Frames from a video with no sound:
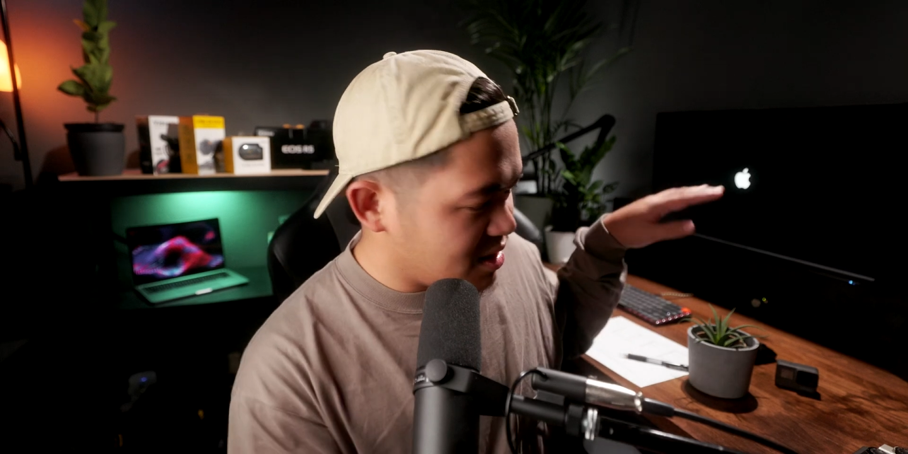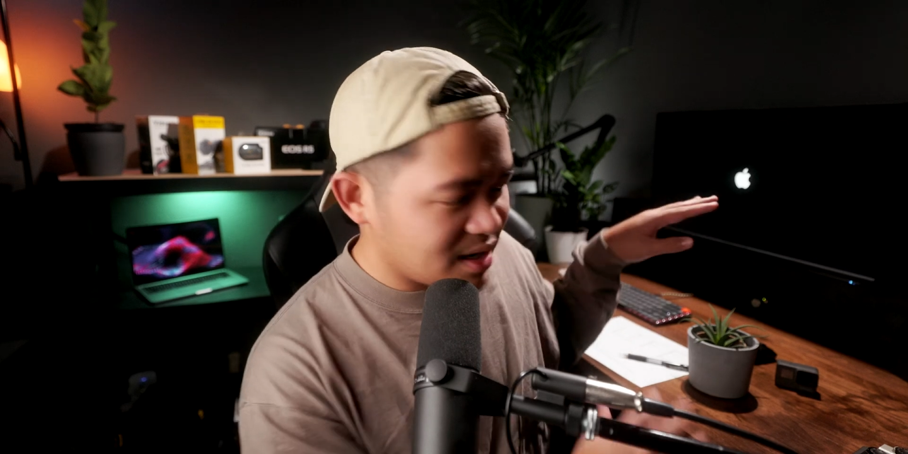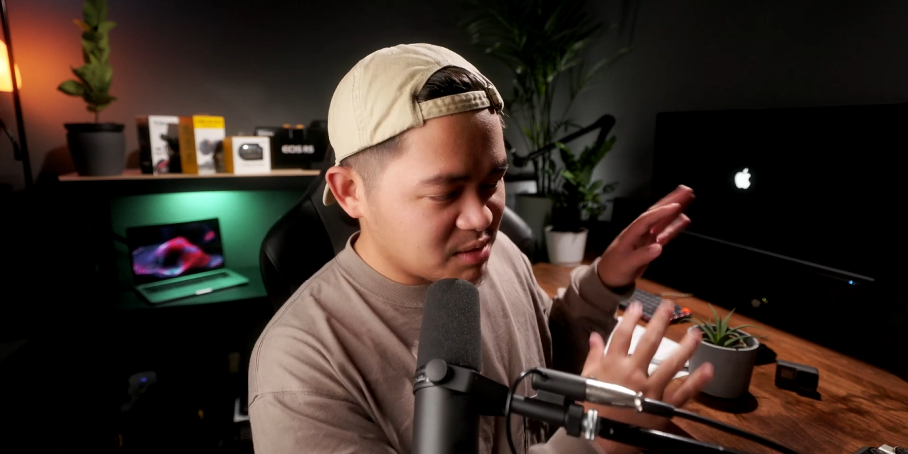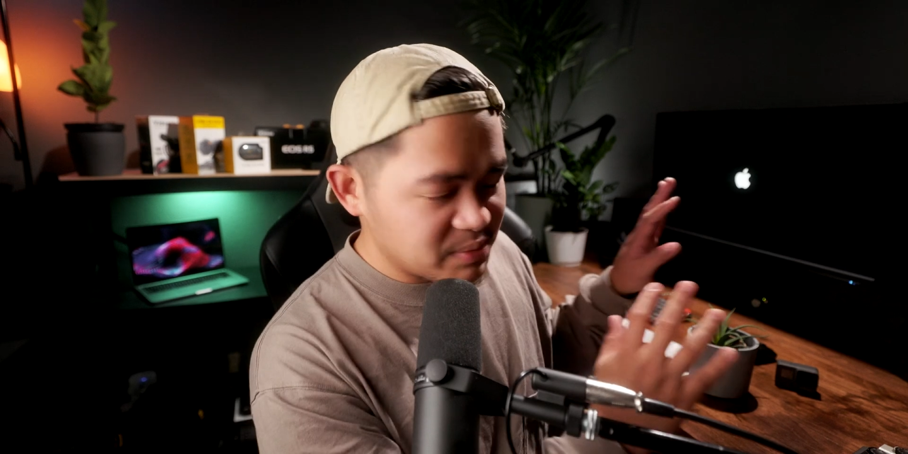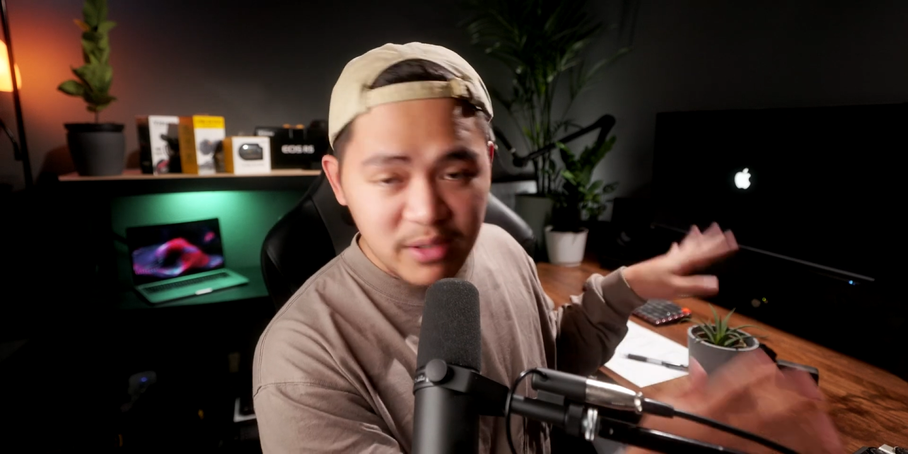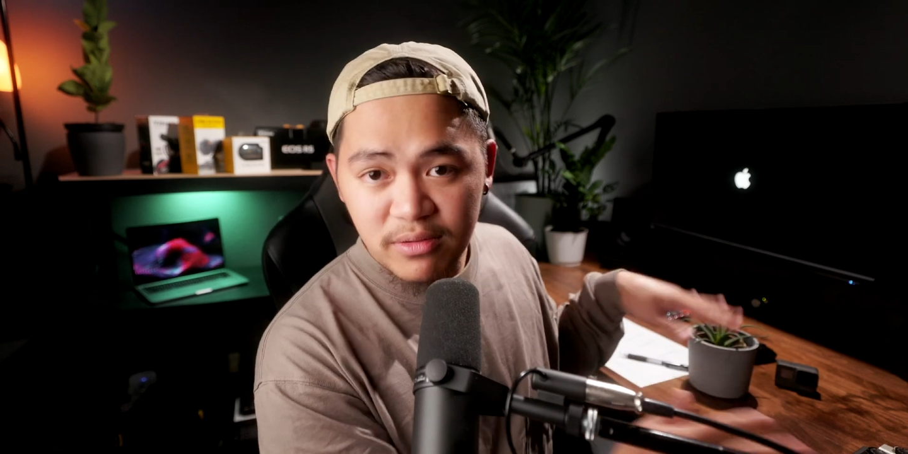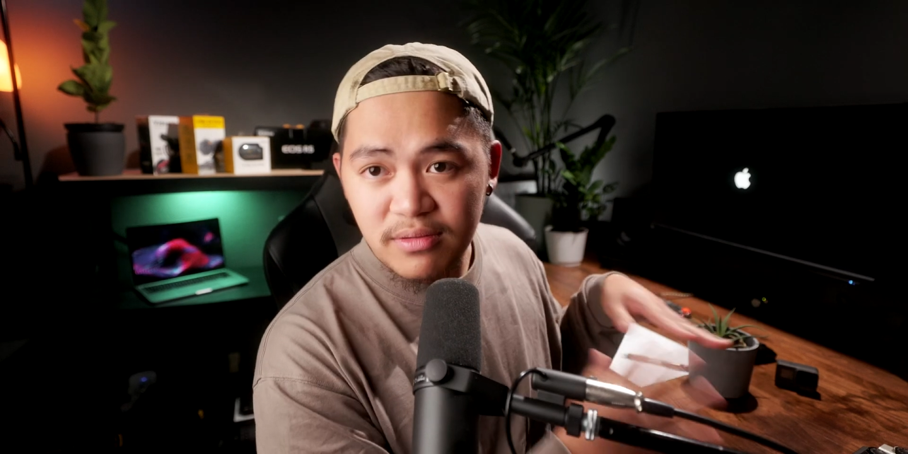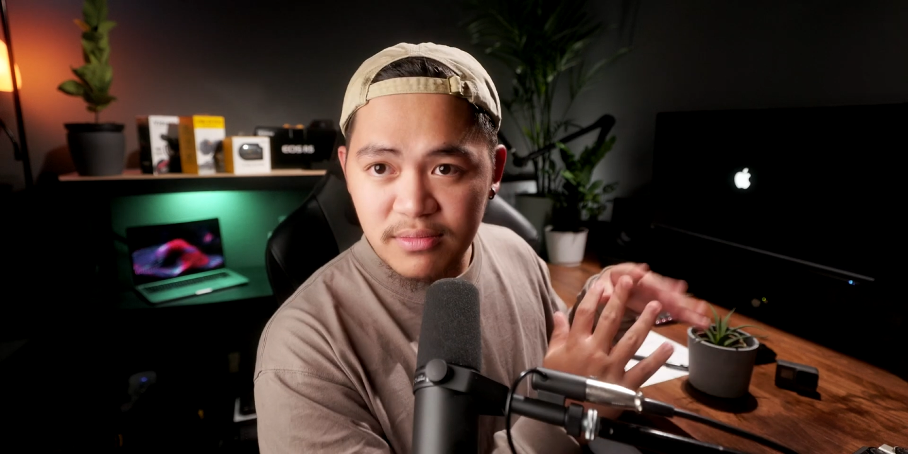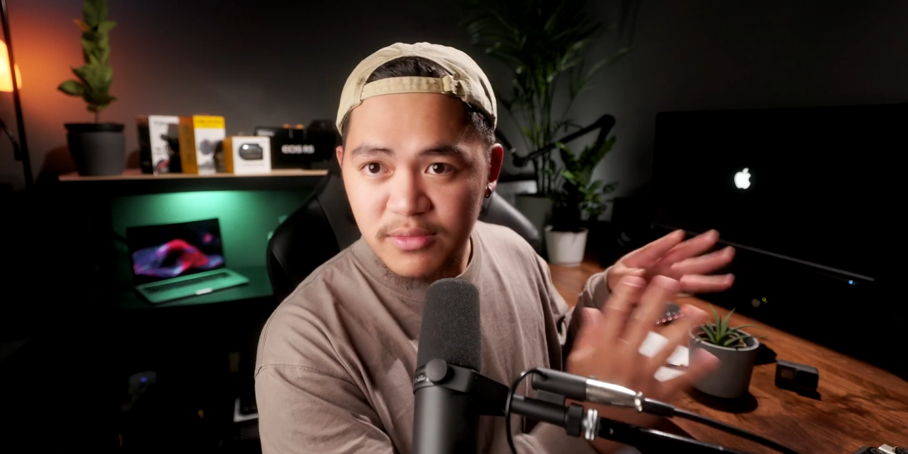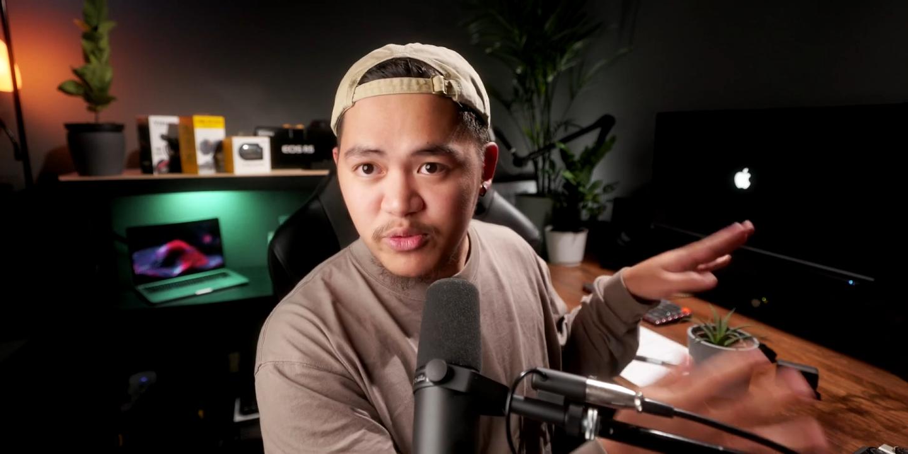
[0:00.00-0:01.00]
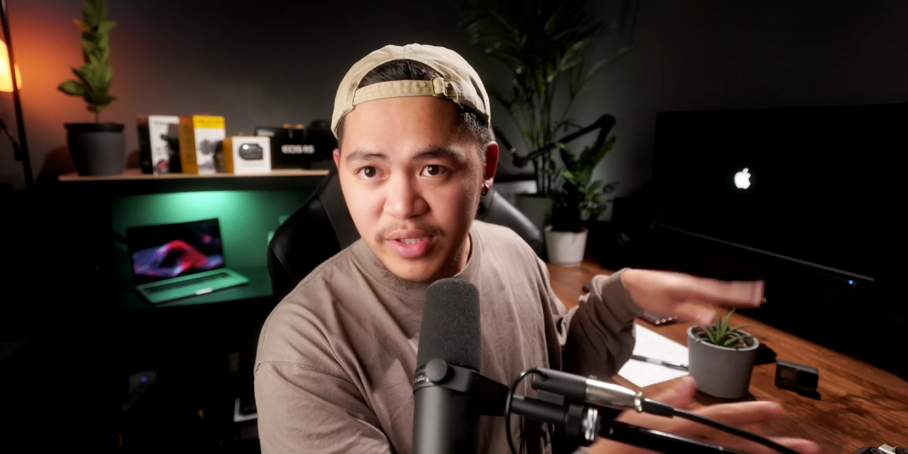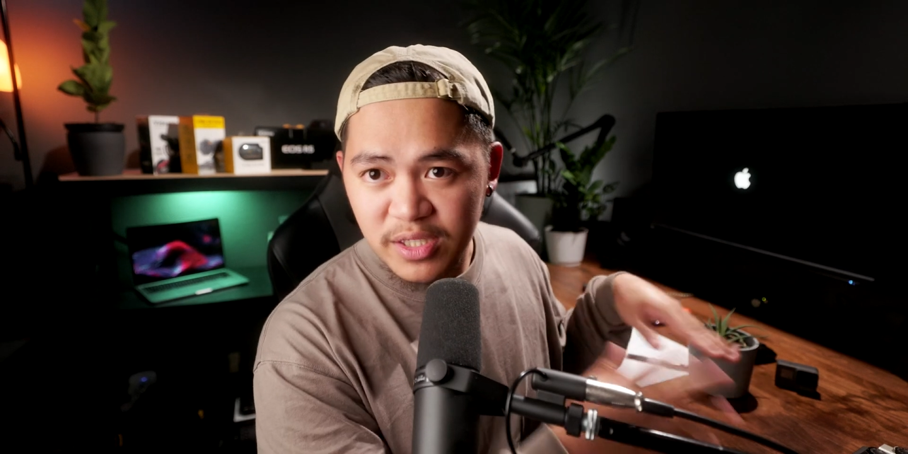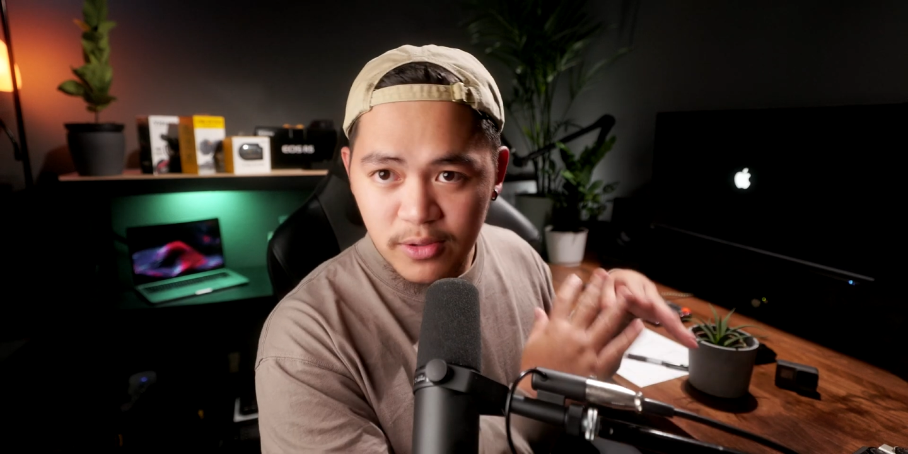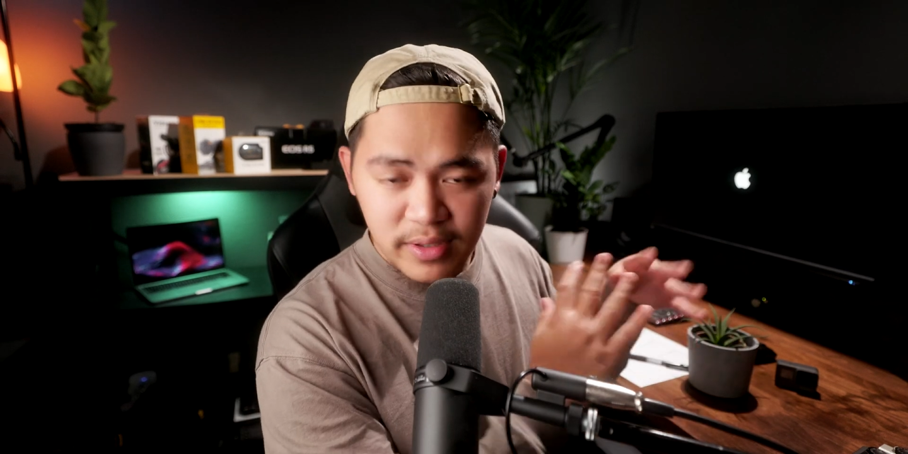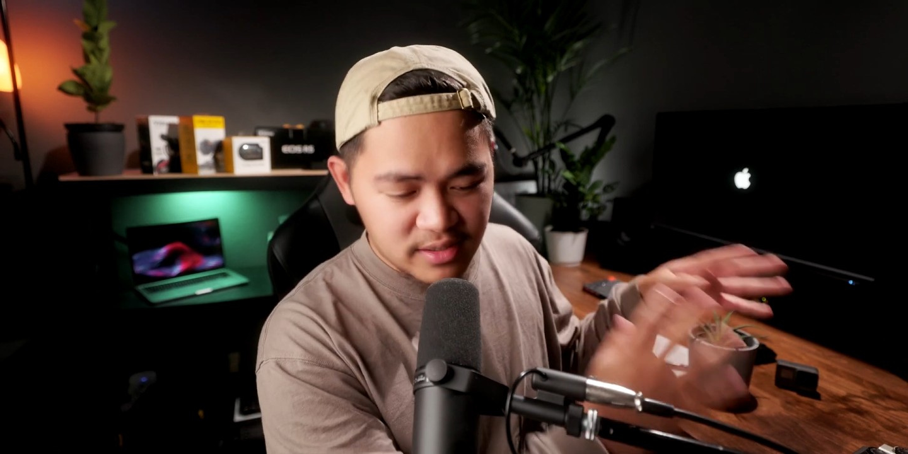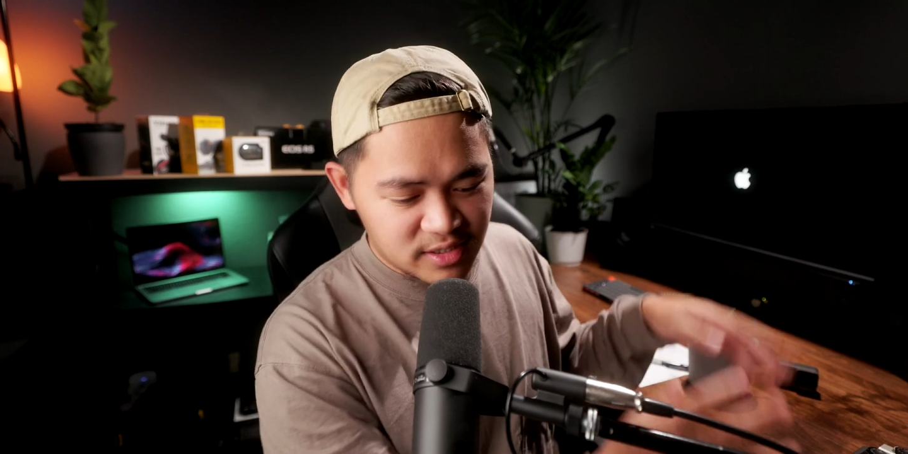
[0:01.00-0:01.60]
I'll be redoing